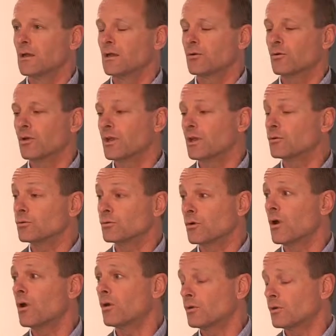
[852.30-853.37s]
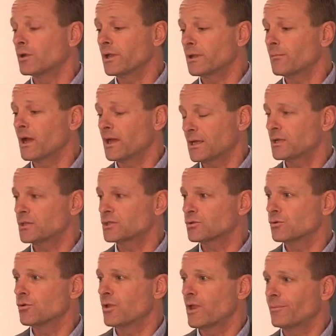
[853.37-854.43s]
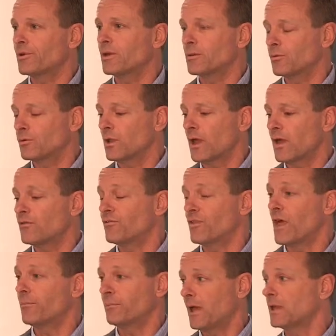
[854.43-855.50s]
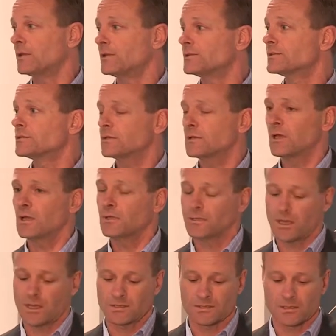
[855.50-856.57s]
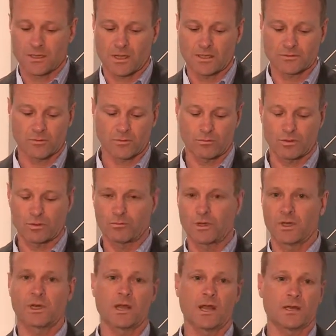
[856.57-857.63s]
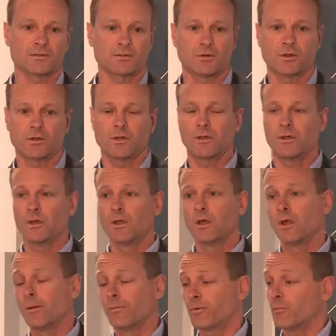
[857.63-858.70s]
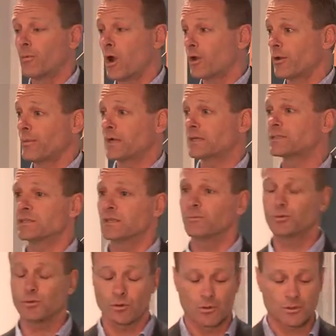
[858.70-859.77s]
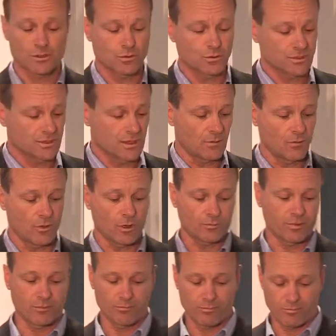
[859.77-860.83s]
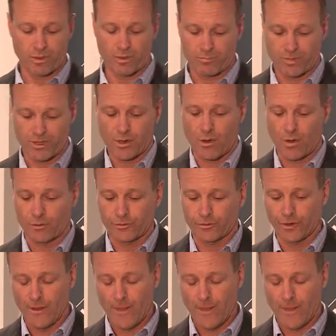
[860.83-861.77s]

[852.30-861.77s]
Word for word: critical role in making sure that people have that balance. And, and so that's what we're really now trying to promote amongst the Employer Choice Network, but, but beyond.